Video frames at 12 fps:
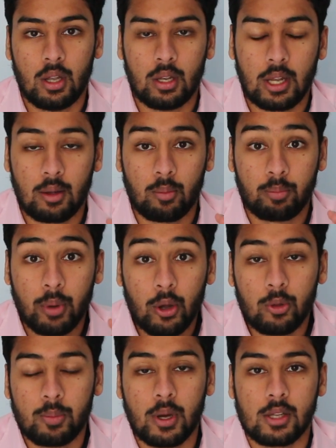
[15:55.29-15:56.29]
Now,
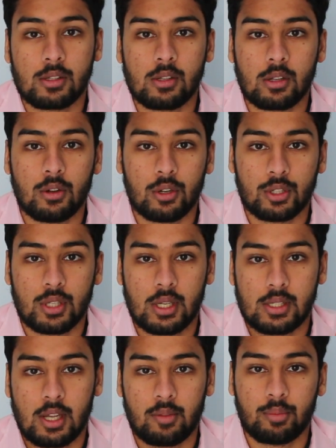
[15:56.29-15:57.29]
both parts of the Gosh
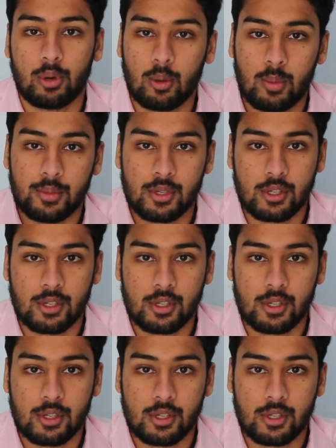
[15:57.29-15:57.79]
test have problems